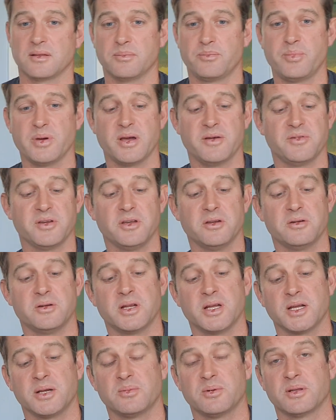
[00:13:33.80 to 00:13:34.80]
Bit of a
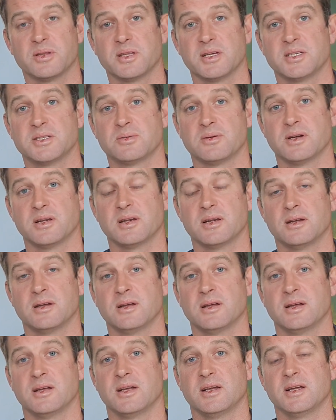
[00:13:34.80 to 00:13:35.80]
unique one. This one.
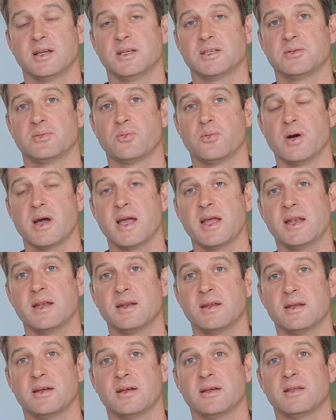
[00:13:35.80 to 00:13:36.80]
It's
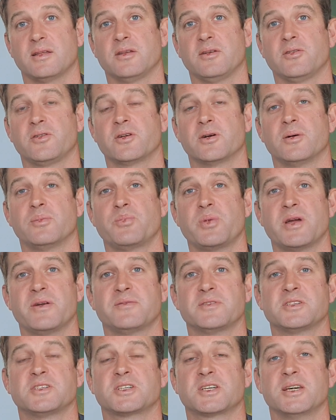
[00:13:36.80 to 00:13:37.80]
when you've got a bit of
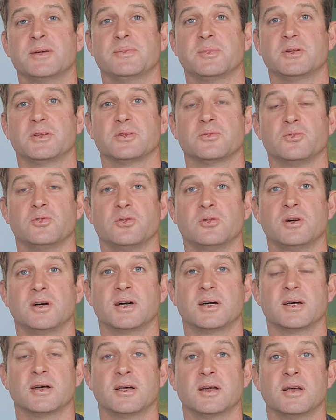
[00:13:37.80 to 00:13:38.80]
a skim on the
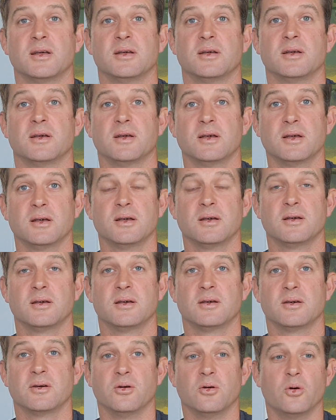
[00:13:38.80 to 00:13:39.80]
water,
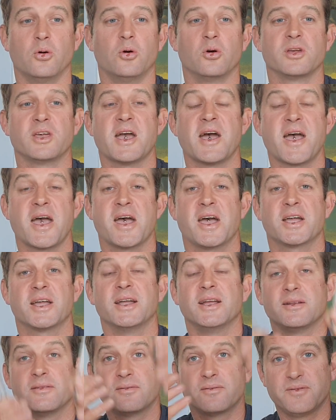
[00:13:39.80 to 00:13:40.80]
or you're
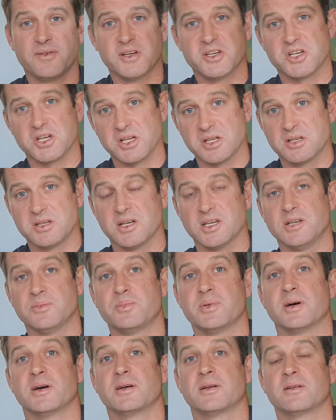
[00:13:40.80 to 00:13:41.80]
hanging, fishing
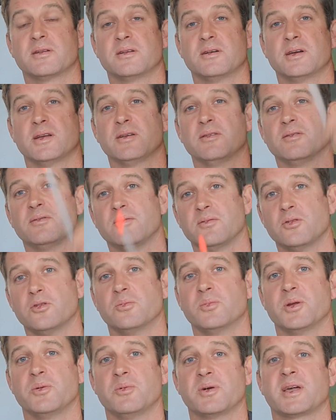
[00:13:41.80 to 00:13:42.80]
deeper. Like
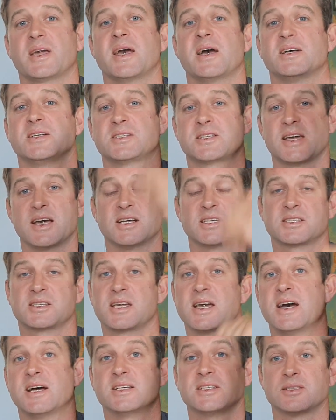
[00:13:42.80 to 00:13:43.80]
normally we cast,
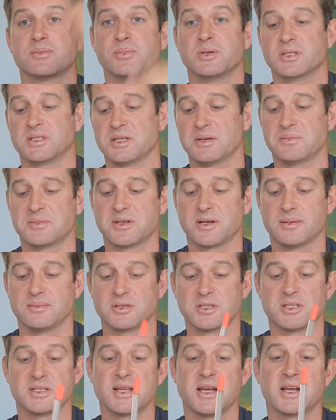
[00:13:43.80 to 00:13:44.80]
but sometimes
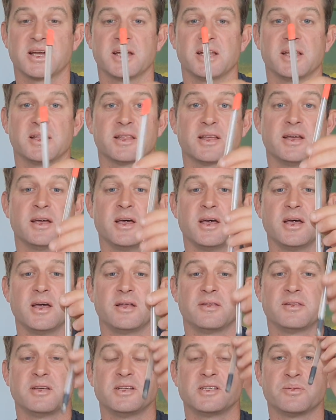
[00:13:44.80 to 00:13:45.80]
just hanging it there.
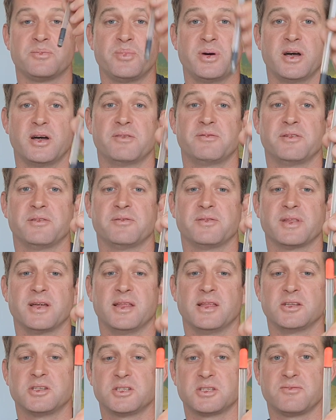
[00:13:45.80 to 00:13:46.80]
And these are perfect for that.
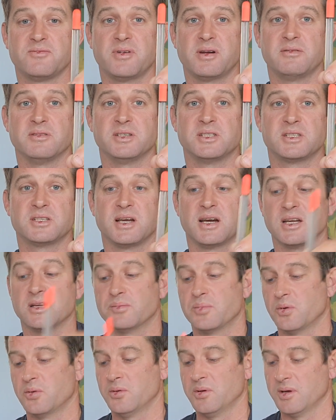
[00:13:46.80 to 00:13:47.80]
They're just very
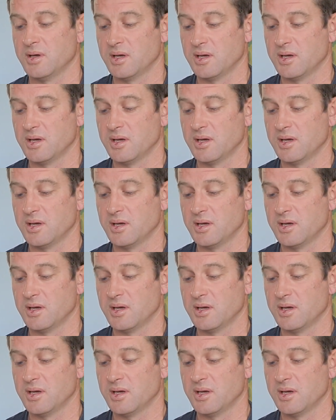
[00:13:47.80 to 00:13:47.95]
stable.